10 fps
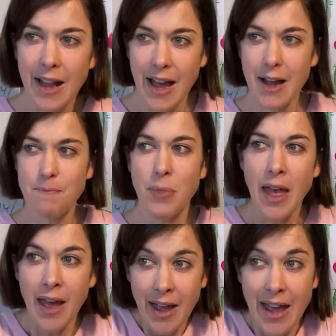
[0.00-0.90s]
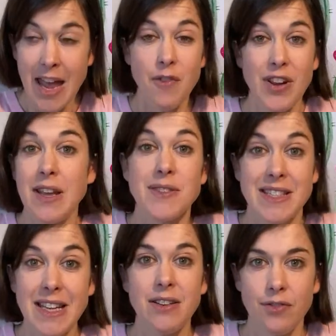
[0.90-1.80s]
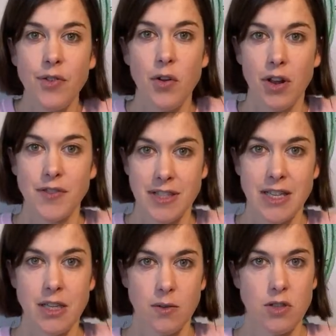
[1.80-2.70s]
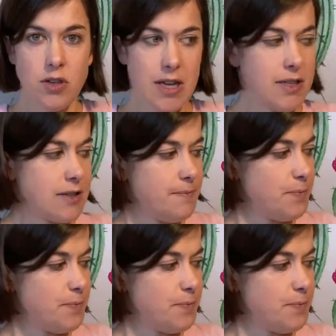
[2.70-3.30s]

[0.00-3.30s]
Um, if leaves didn't fall off deciduous trees,